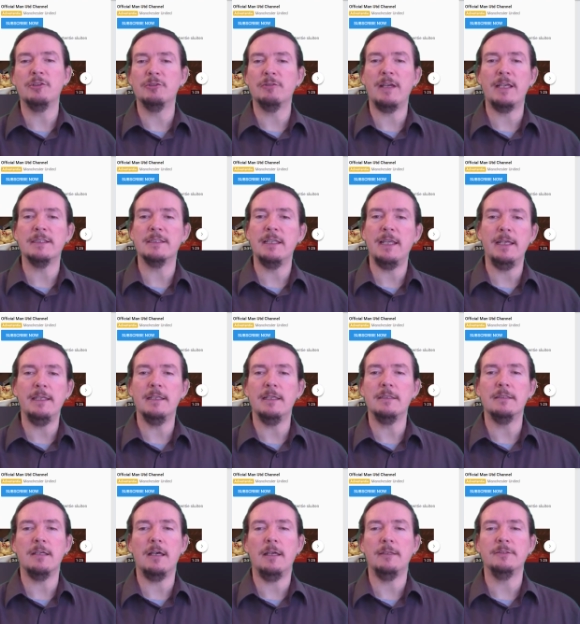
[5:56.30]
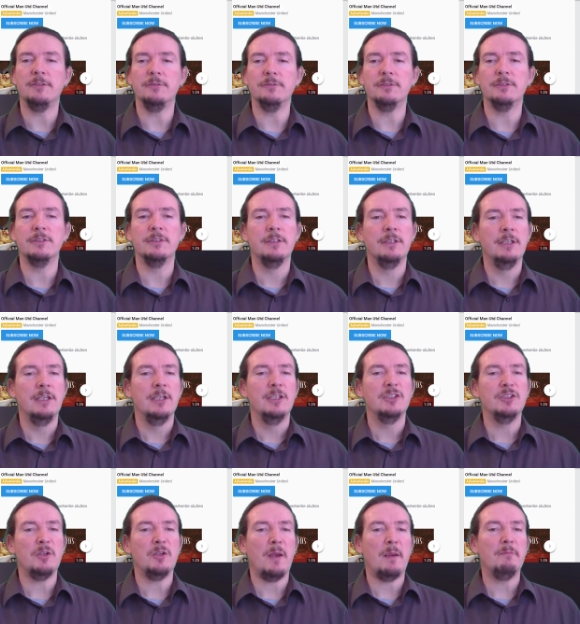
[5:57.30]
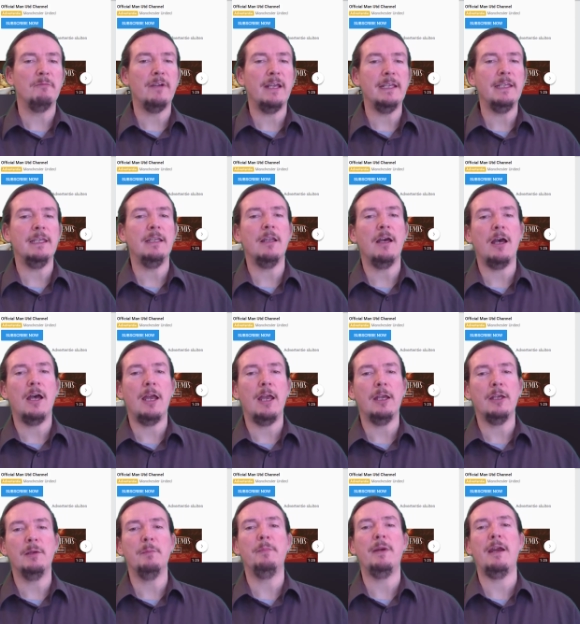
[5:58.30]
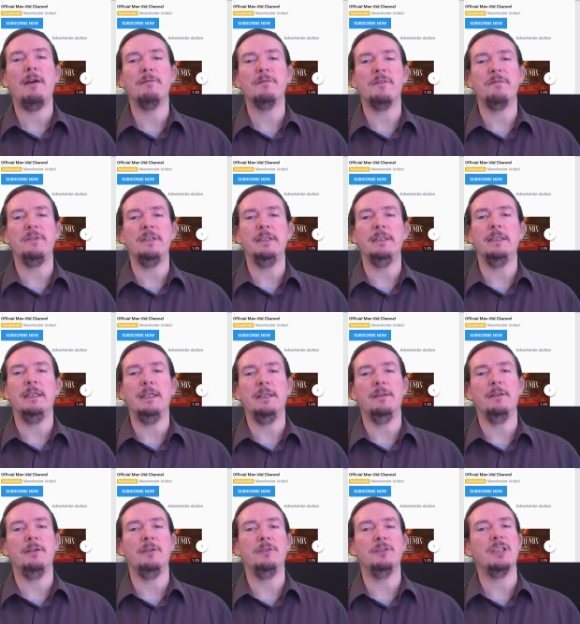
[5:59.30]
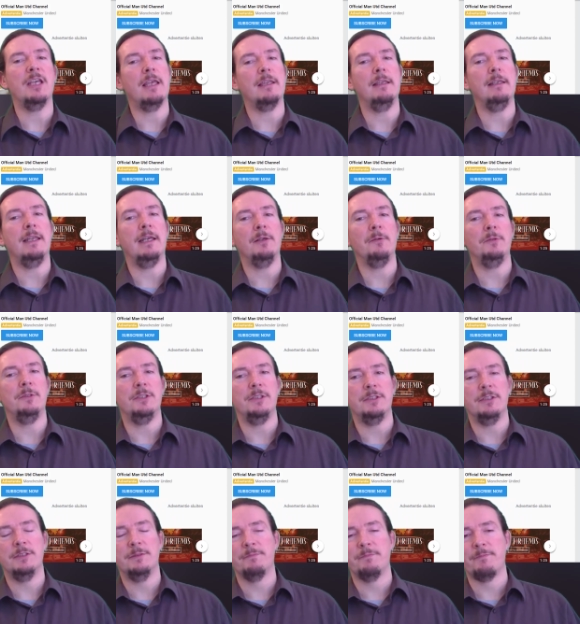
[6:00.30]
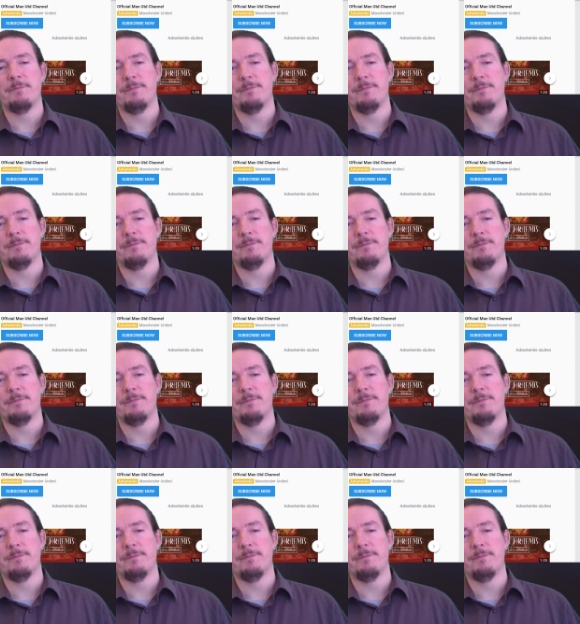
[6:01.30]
to translate their titles, so I'm ranking higher comparatively in those other languages.